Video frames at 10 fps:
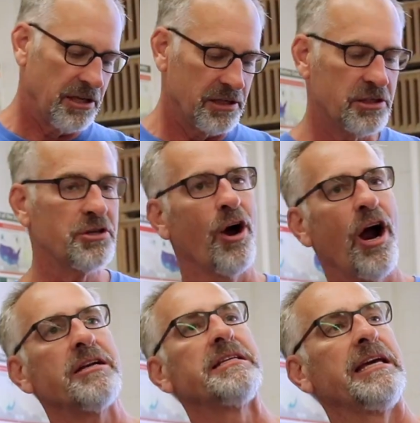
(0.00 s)

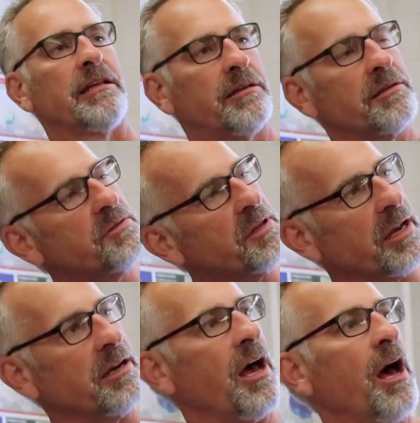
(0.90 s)
start to get this
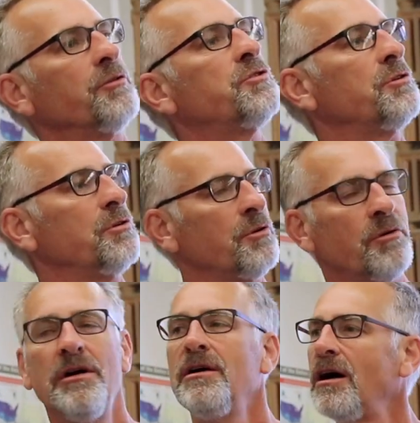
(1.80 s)
thing down to
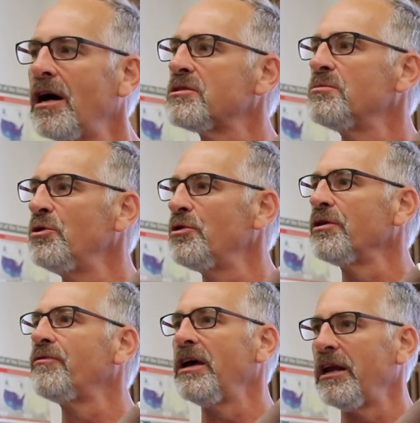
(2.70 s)
a smoother
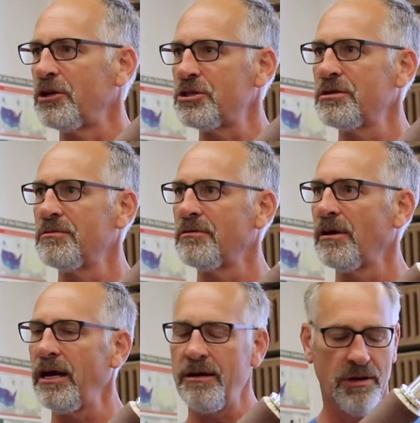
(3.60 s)
finish,
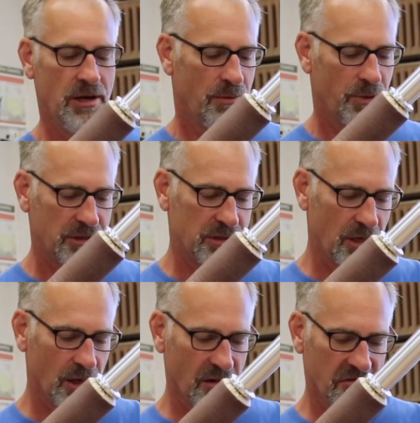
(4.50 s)
right? But
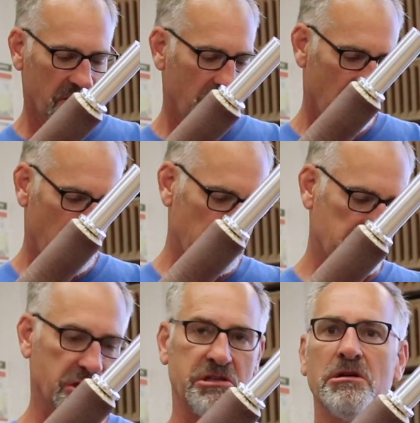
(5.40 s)
still, this
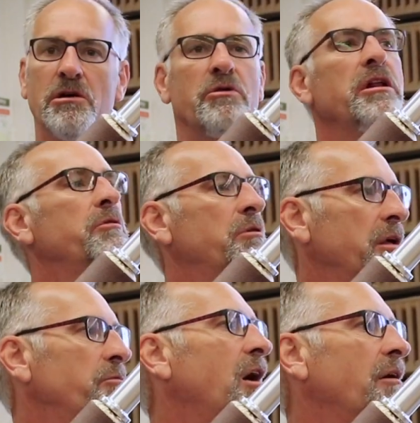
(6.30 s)
is still really,
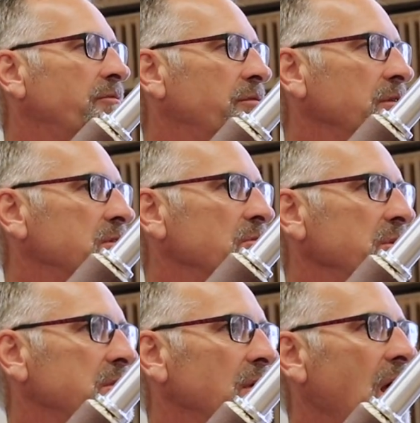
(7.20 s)
really rough. So we
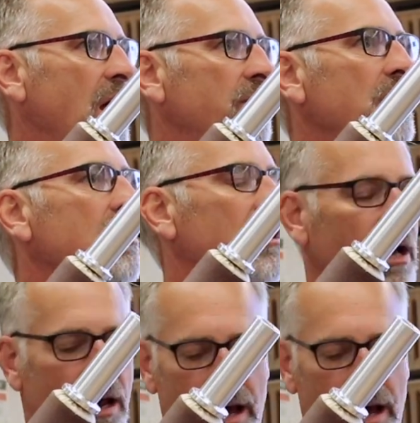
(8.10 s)
still have a